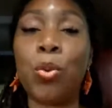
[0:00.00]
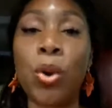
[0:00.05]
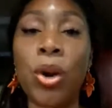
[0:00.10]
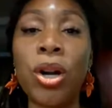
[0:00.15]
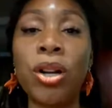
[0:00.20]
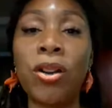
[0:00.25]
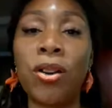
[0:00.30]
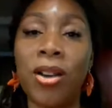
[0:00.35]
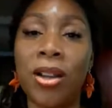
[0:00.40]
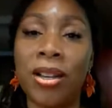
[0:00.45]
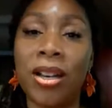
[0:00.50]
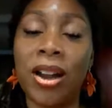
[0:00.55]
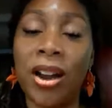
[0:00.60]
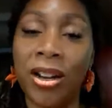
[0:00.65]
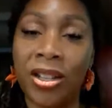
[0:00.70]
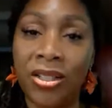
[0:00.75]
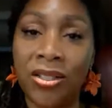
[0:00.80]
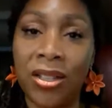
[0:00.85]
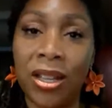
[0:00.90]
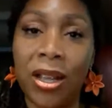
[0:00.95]
work on
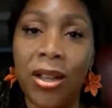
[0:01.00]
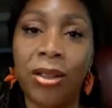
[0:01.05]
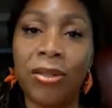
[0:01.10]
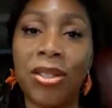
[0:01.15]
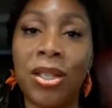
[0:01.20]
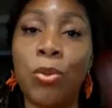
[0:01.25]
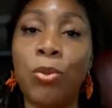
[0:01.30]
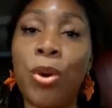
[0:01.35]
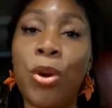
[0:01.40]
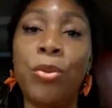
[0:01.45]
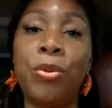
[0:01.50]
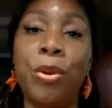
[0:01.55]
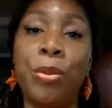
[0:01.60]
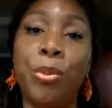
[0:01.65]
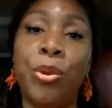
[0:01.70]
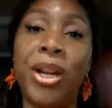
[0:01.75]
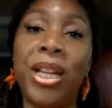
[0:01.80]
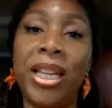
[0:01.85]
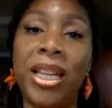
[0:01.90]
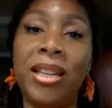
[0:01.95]
ourselves and what we're
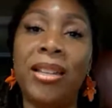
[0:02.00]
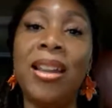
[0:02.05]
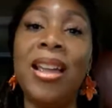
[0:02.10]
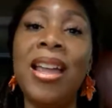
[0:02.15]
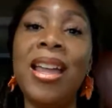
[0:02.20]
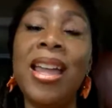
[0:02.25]
bringing,